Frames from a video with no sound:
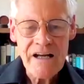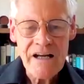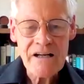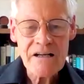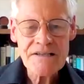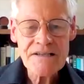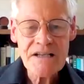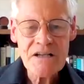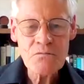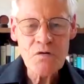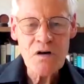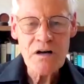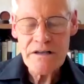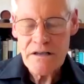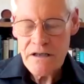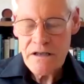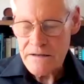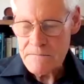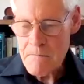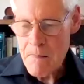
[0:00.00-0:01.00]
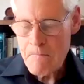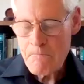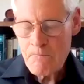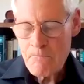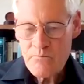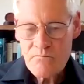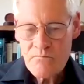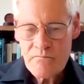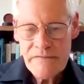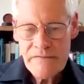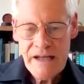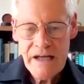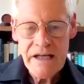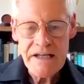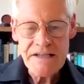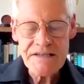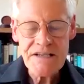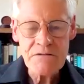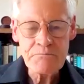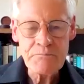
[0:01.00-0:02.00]
And I said, why not?
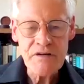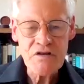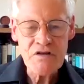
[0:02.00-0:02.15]
He said,